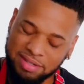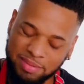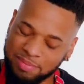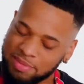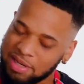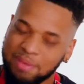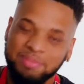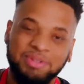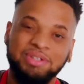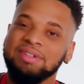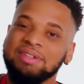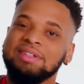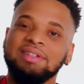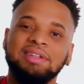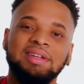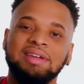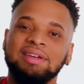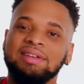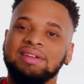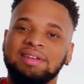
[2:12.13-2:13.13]
Sometimes you just
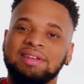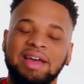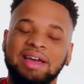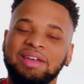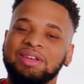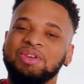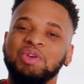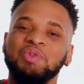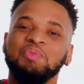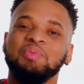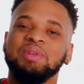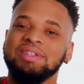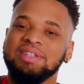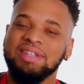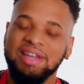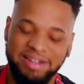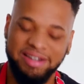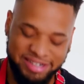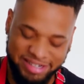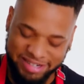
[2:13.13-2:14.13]
need that human
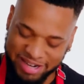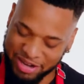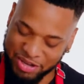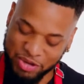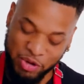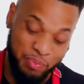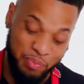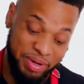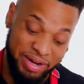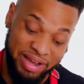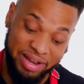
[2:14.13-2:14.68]
touch, that human